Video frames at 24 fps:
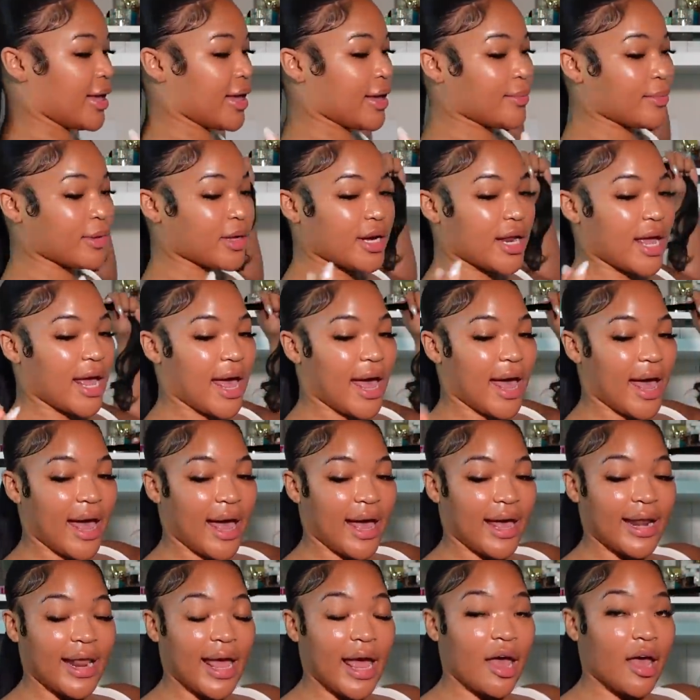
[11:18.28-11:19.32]
am gonna
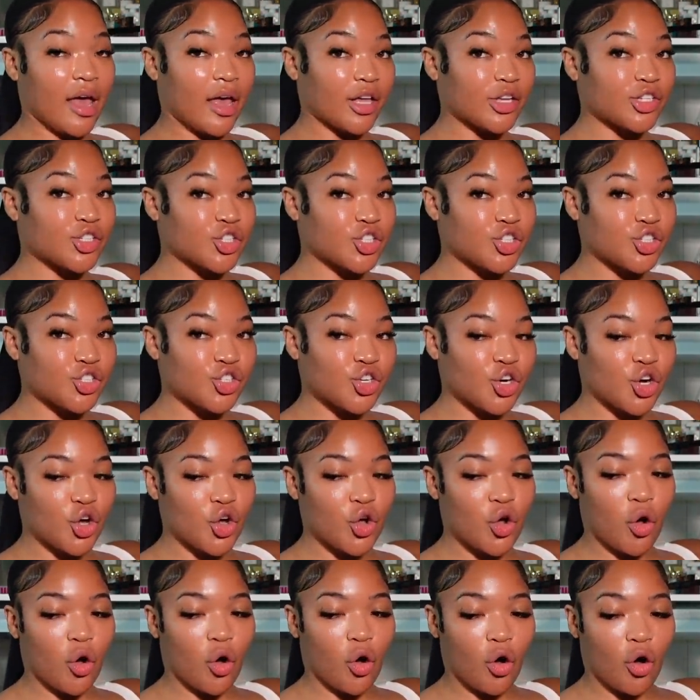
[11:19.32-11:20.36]
add edge
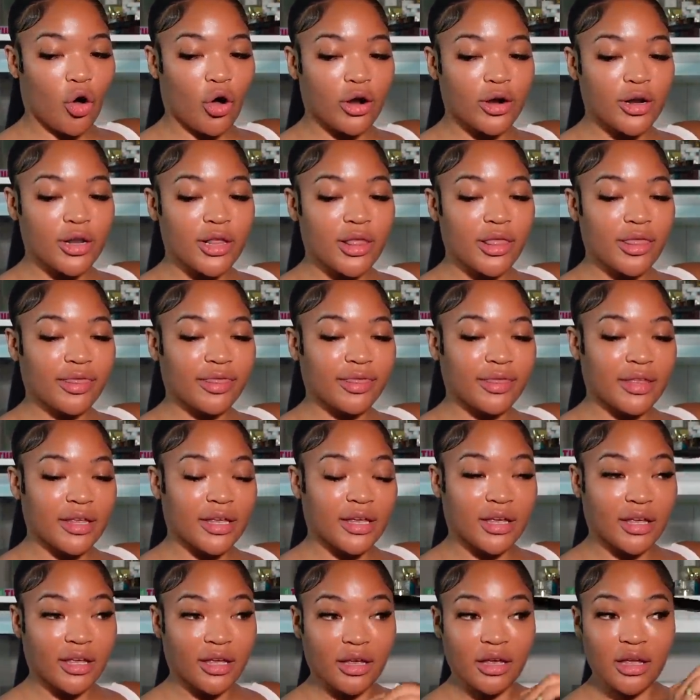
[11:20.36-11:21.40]
control on
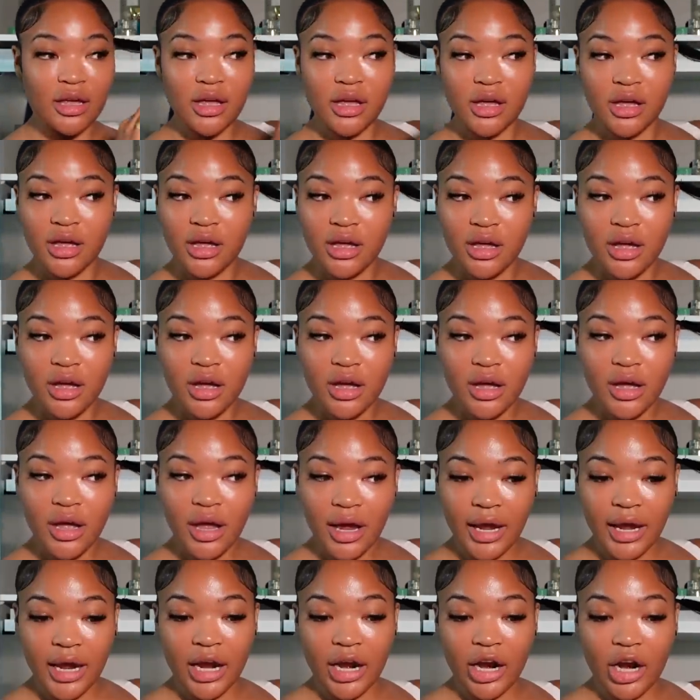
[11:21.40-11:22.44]
the
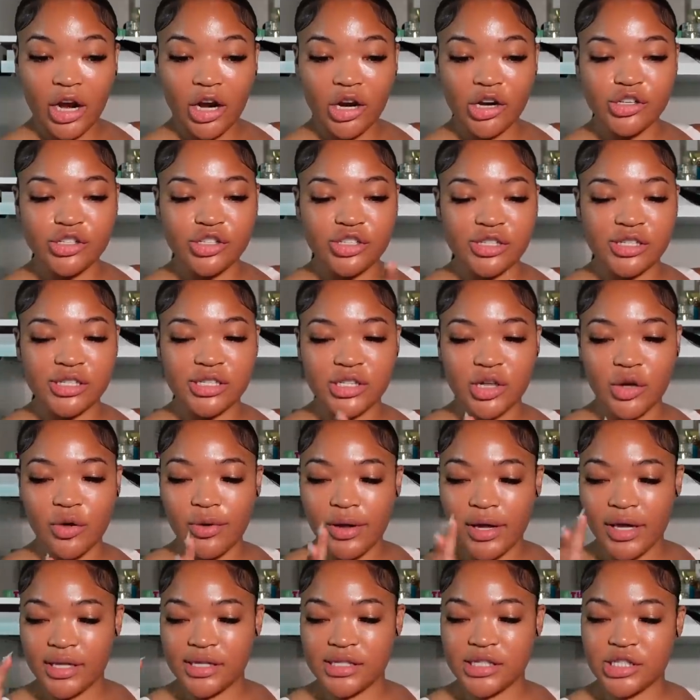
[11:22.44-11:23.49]
hair just so
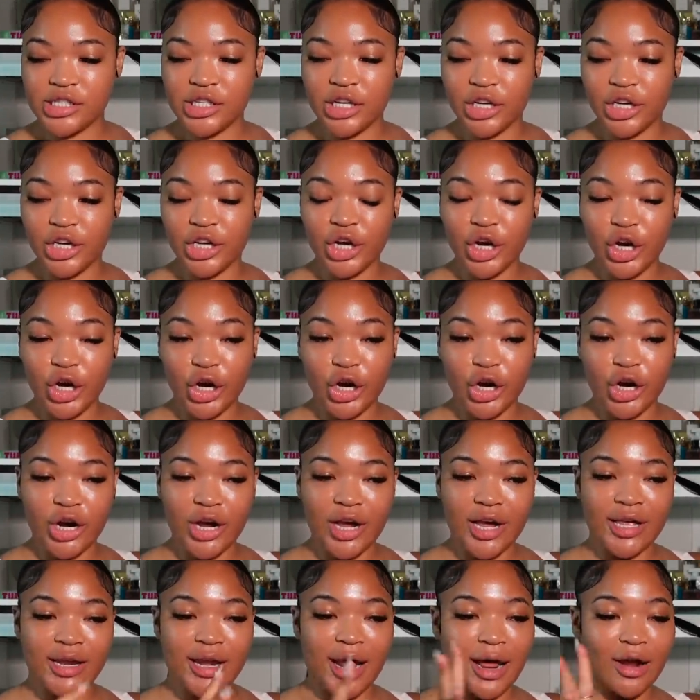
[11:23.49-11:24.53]
it's secure
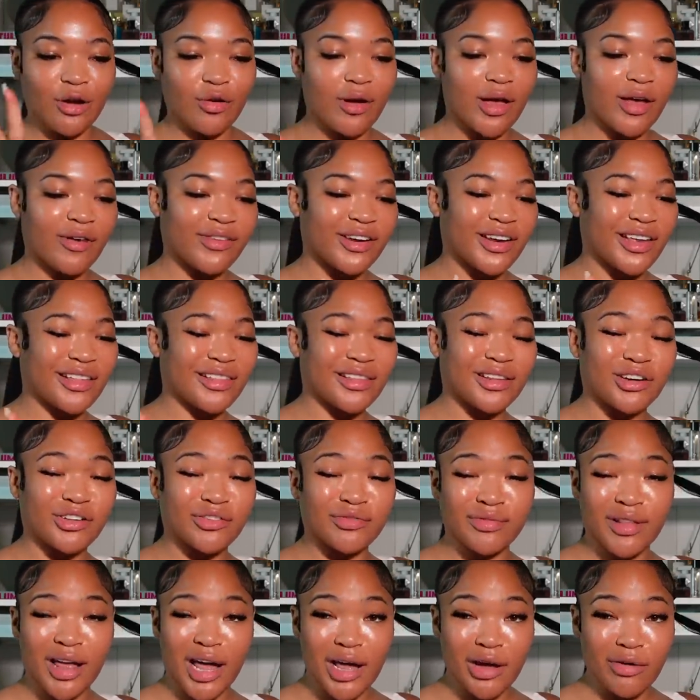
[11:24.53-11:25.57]
and I don't have any little
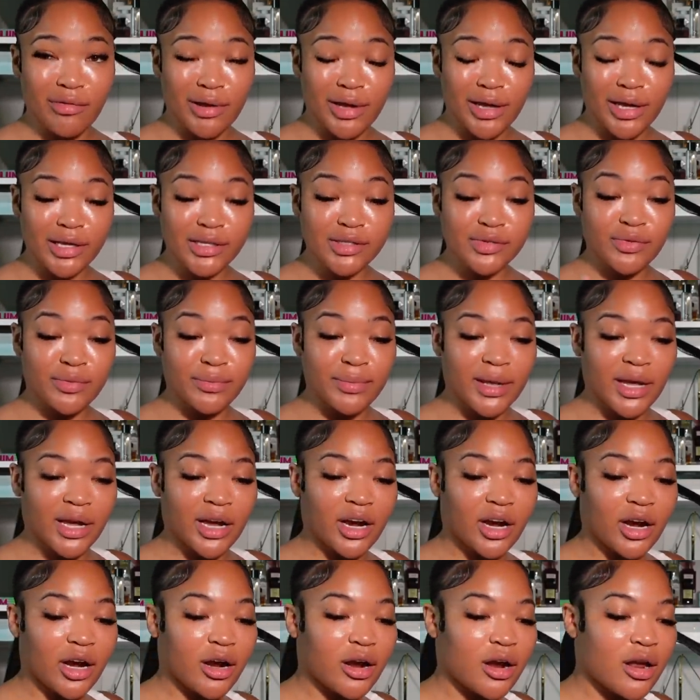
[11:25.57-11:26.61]
flyaways from the
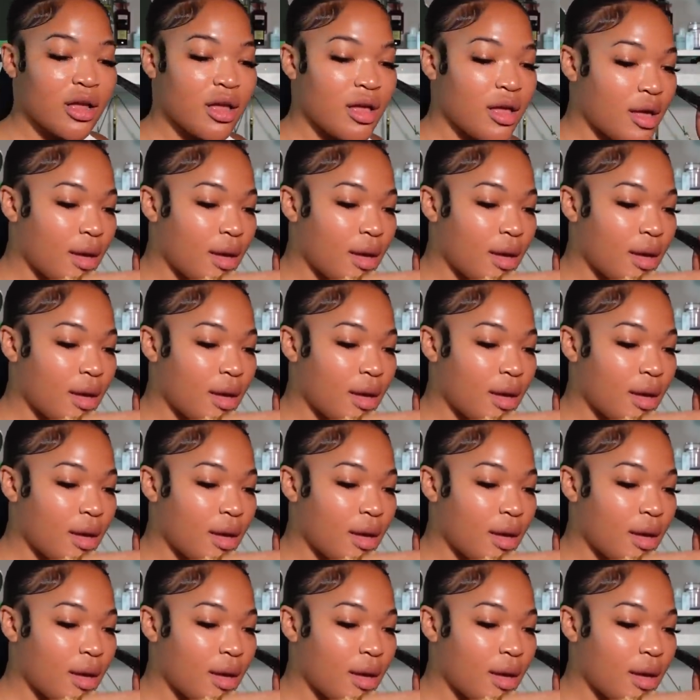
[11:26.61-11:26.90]
hair